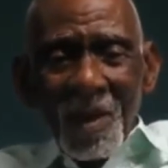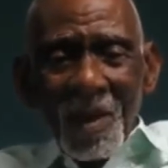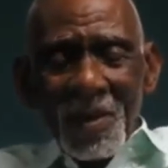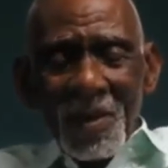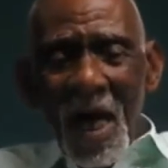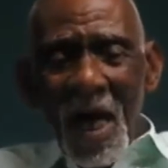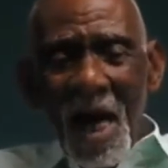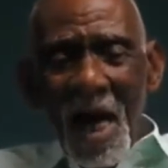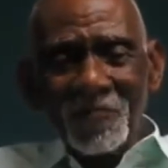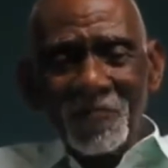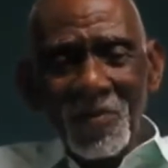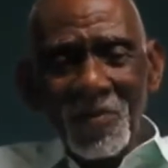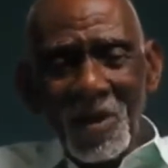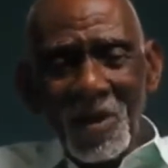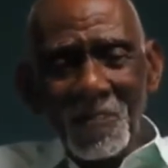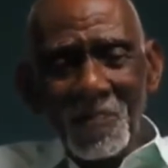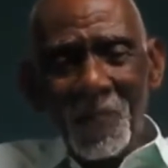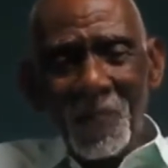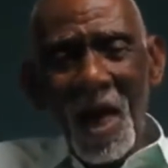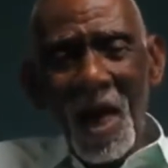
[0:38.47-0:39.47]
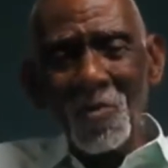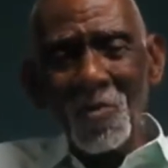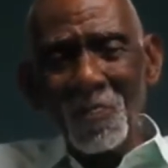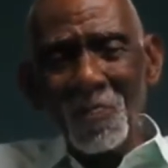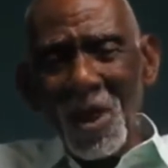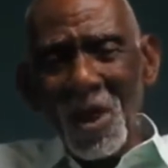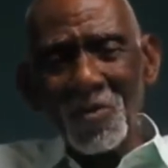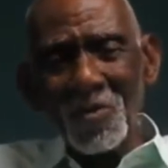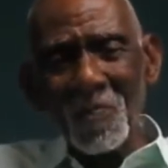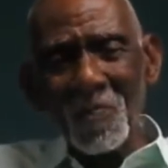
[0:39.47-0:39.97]
The African
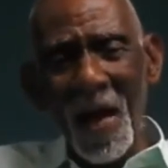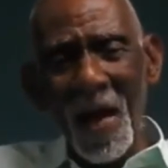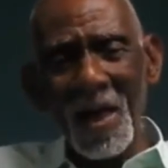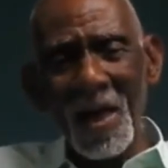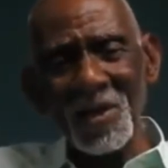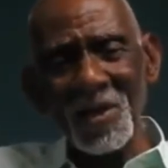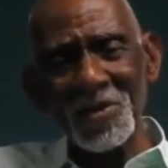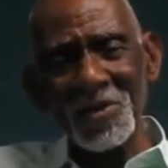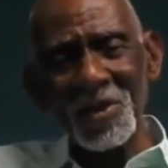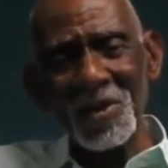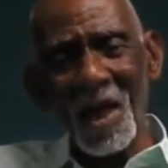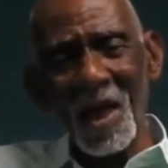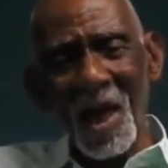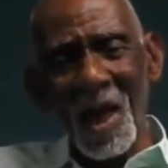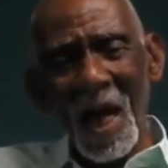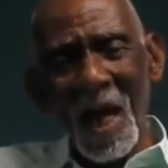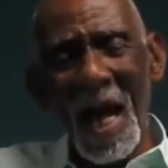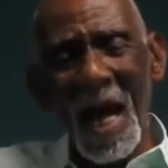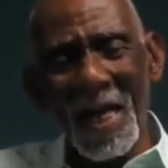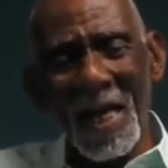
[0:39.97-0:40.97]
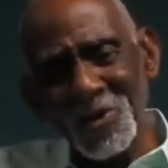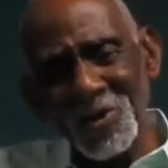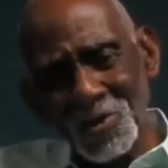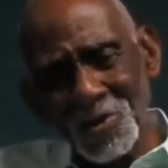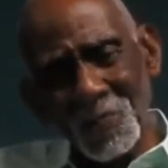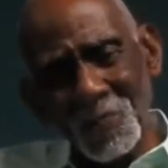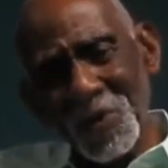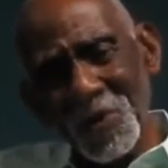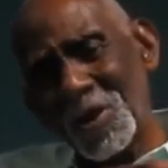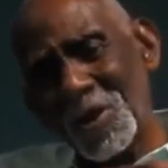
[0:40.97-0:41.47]
biomineral balance has
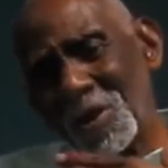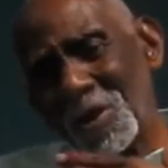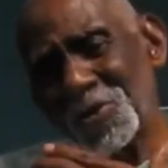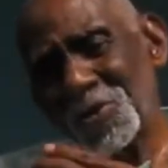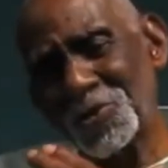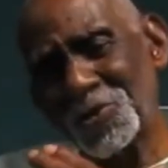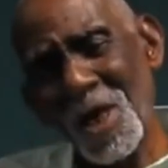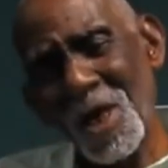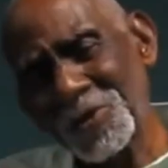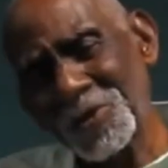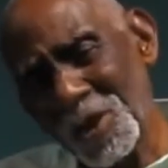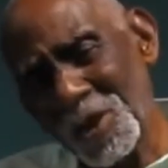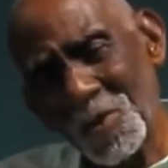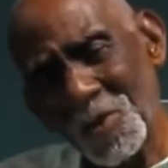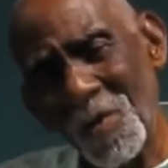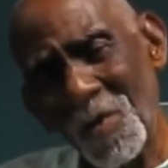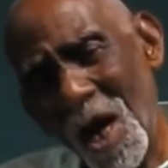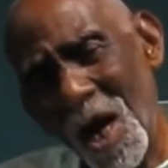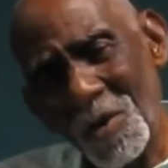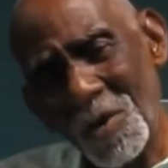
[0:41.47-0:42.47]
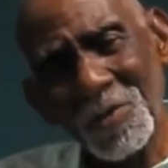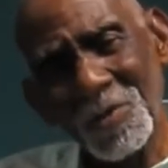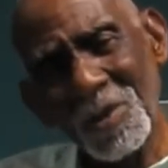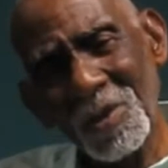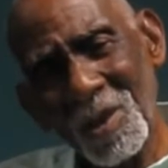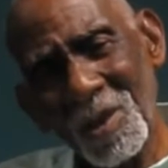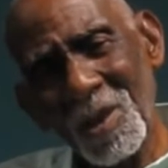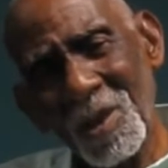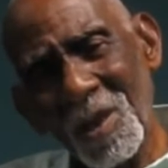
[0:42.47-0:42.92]
to be constructed around